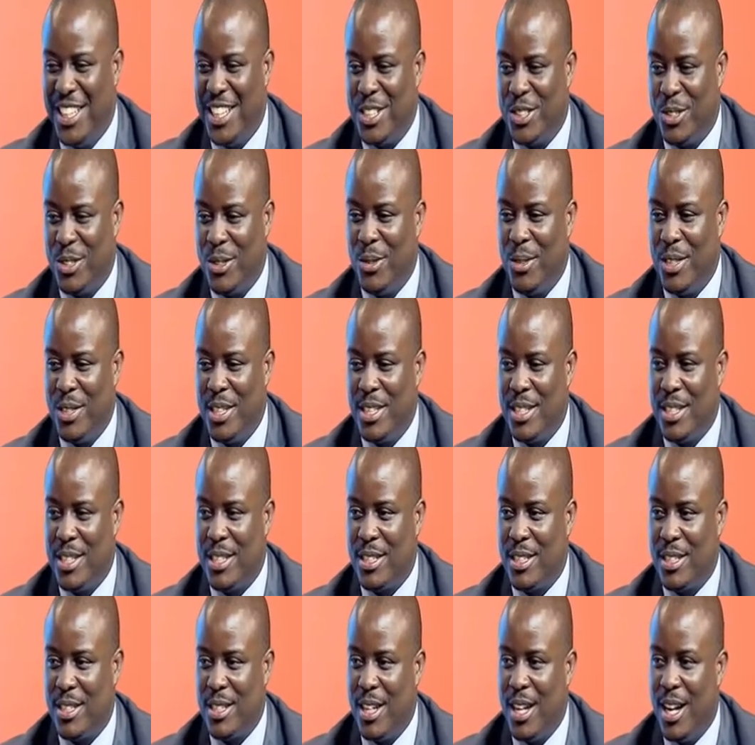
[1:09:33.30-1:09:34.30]
Yeah, so it
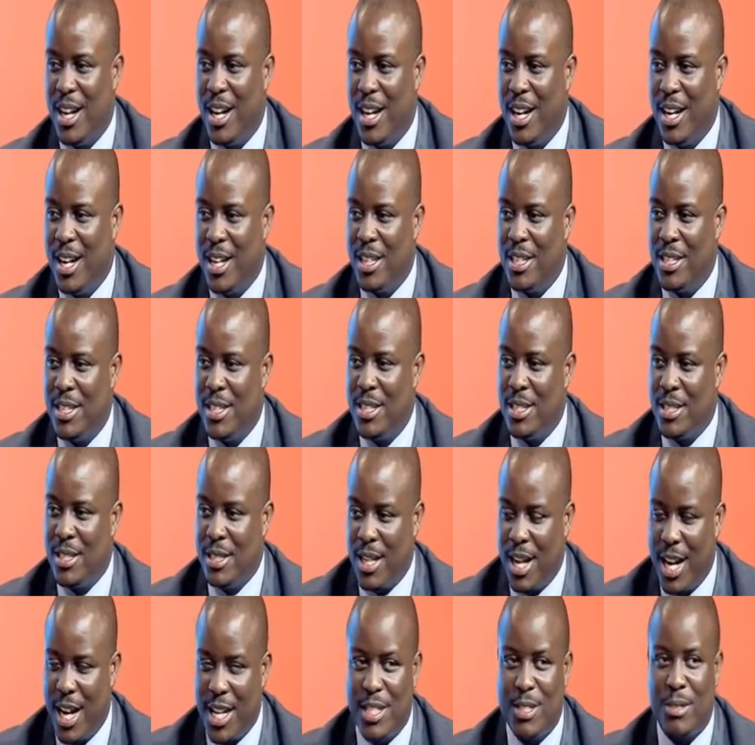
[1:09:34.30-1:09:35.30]

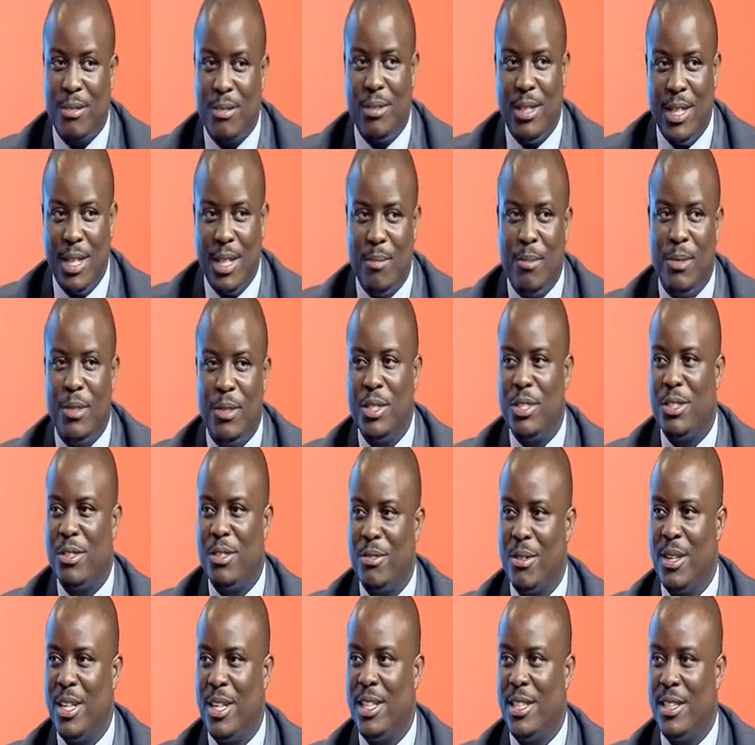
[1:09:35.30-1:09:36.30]
is us to
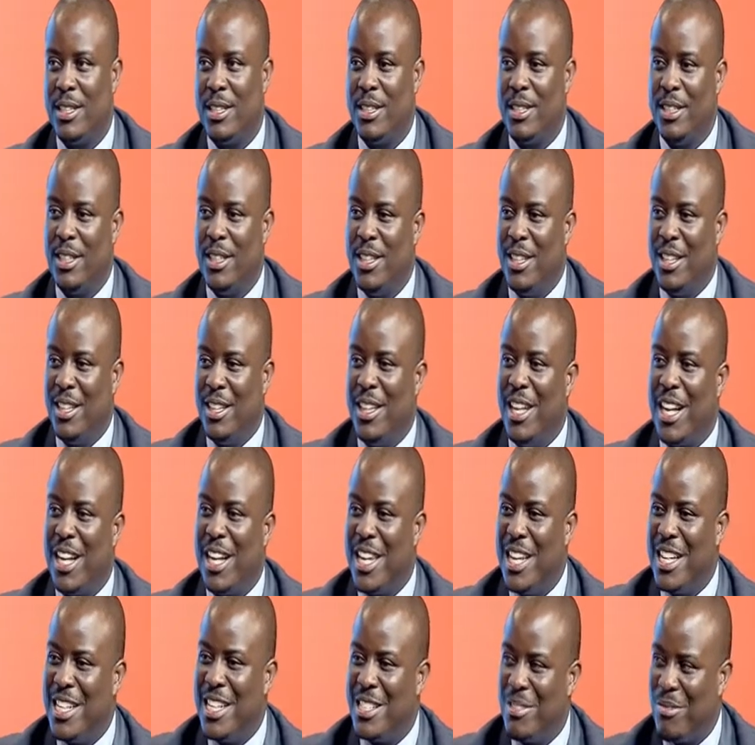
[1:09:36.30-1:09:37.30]
demonstrate
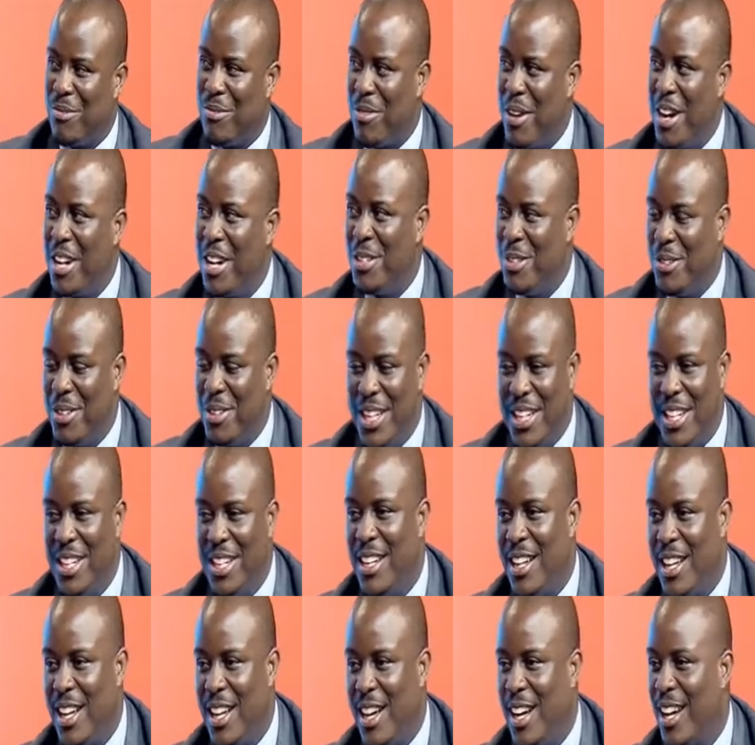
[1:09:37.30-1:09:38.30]
that there is value
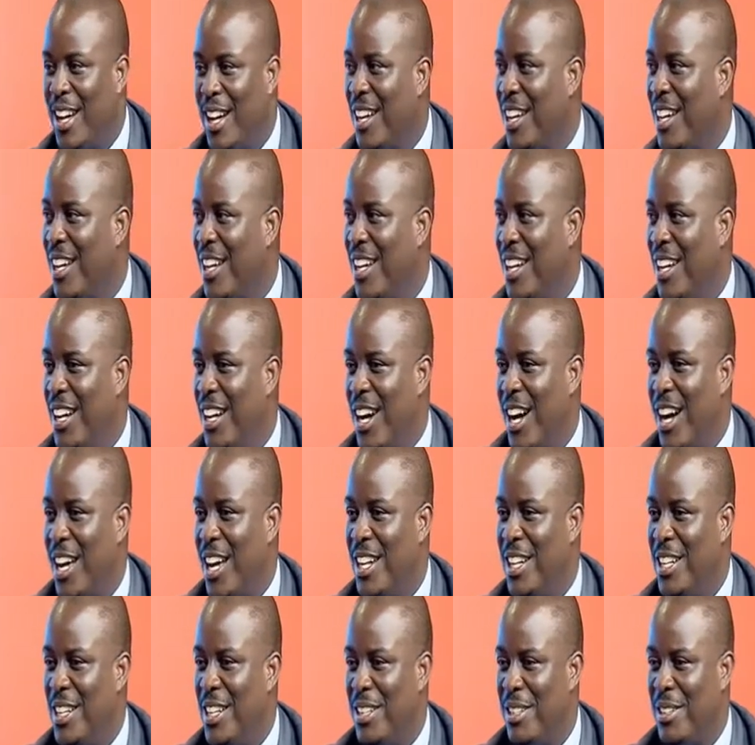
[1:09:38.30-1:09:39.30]
in there.
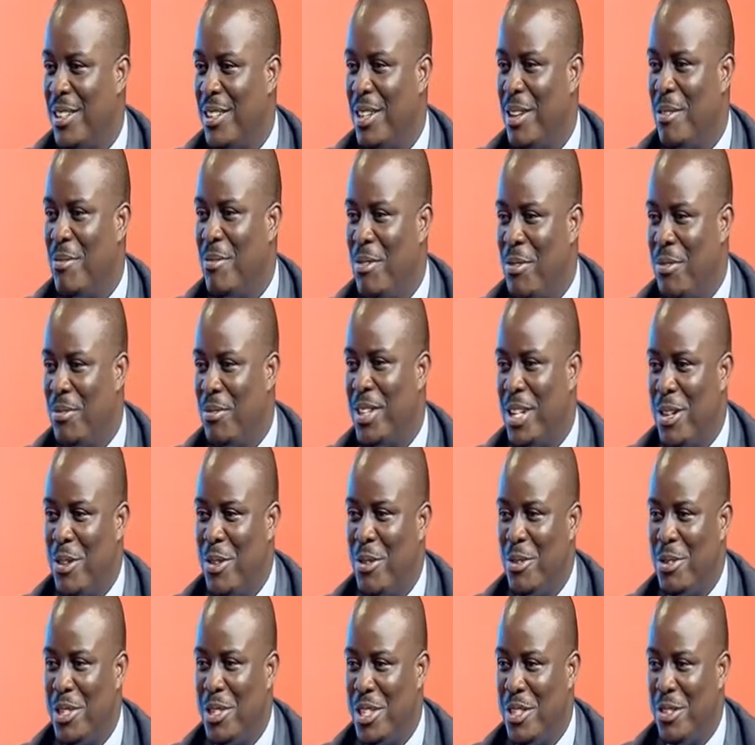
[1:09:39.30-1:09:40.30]
And the 50
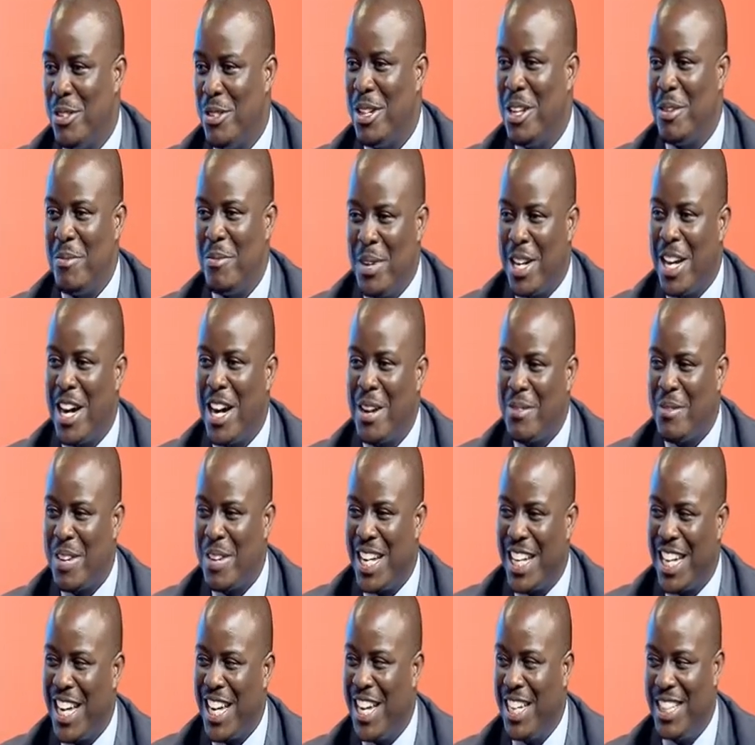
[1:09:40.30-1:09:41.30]
will slowly become
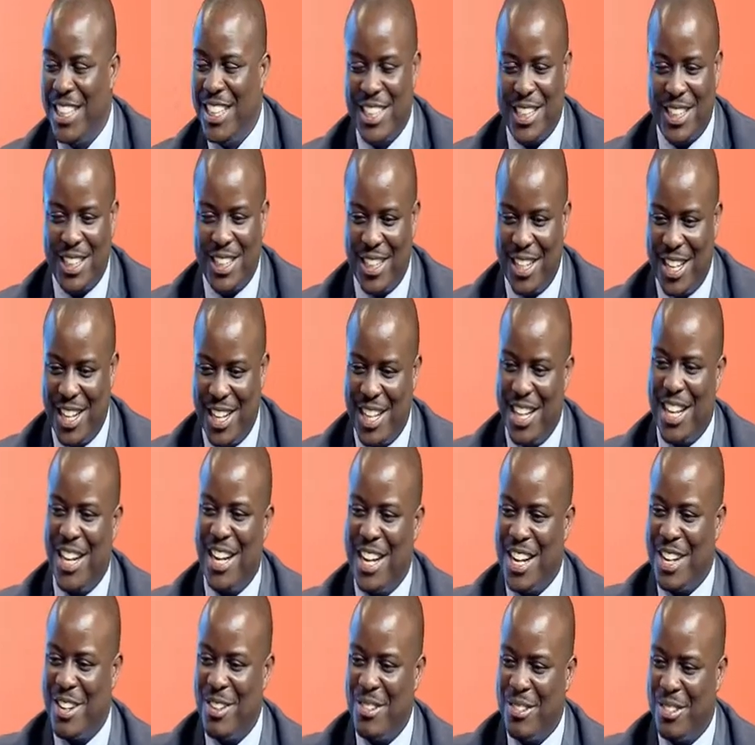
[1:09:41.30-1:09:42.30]
an 80 and
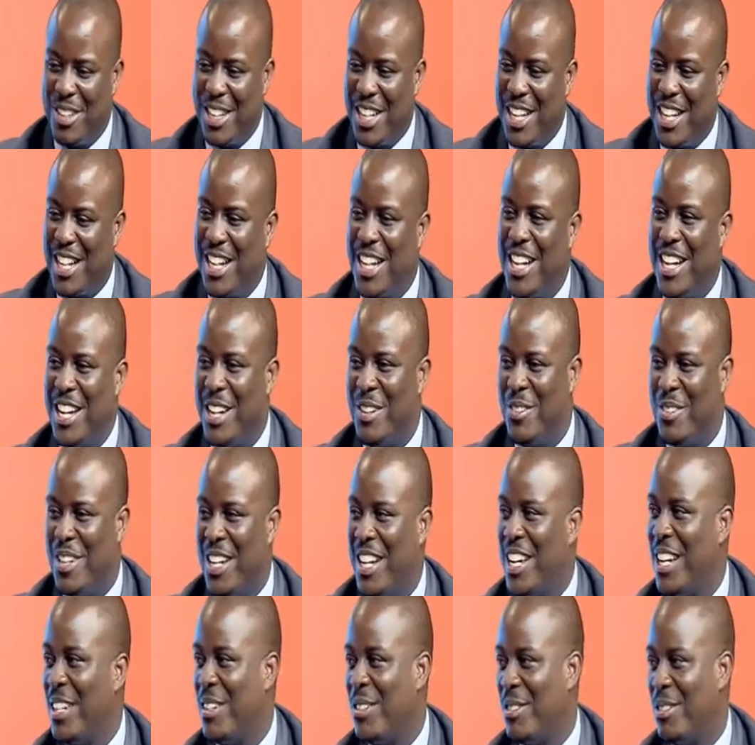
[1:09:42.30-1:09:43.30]
100 and
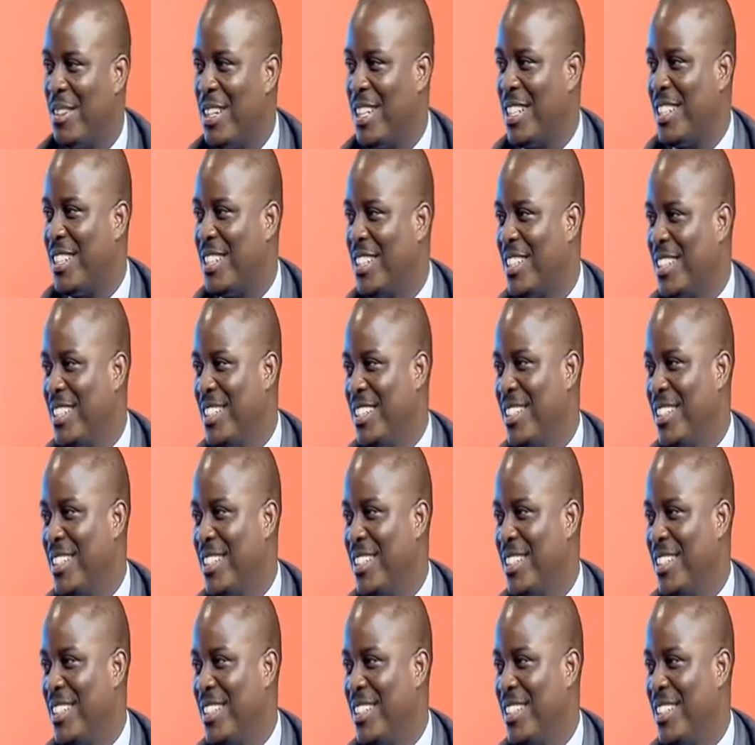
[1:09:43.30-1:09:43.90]
120.